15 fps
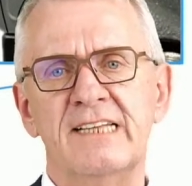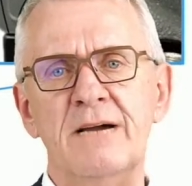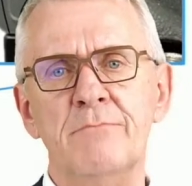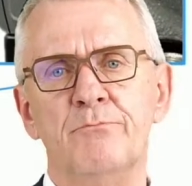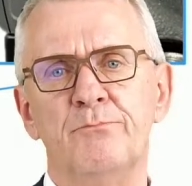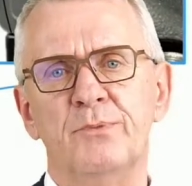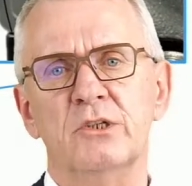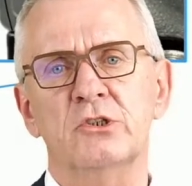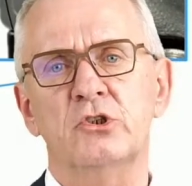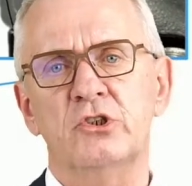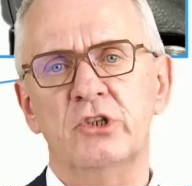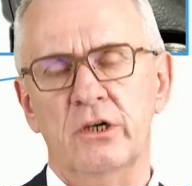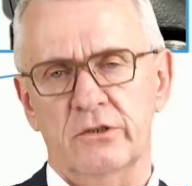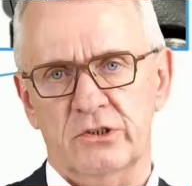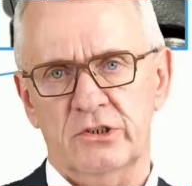
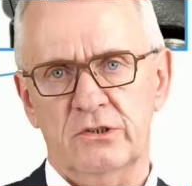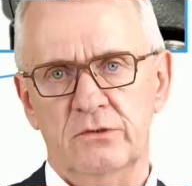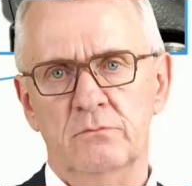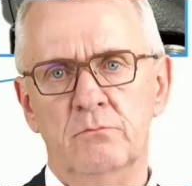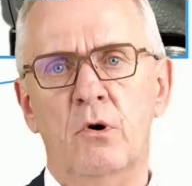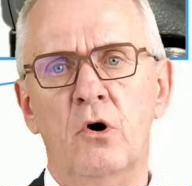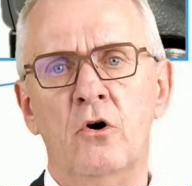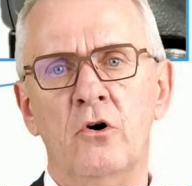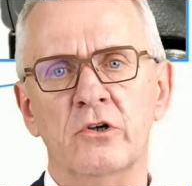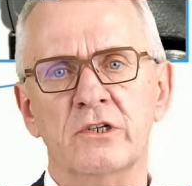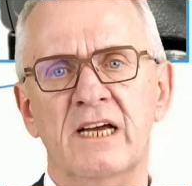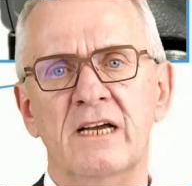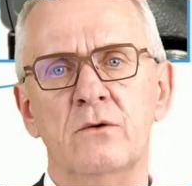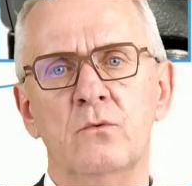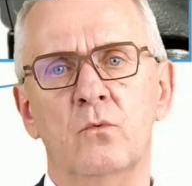temperatures, more
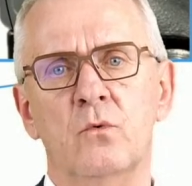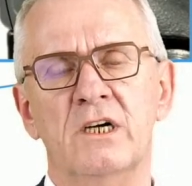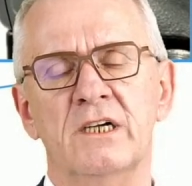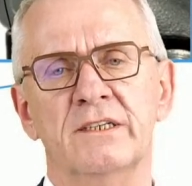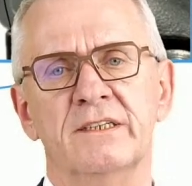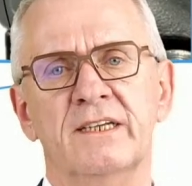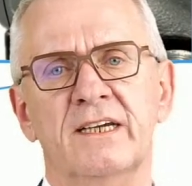than one.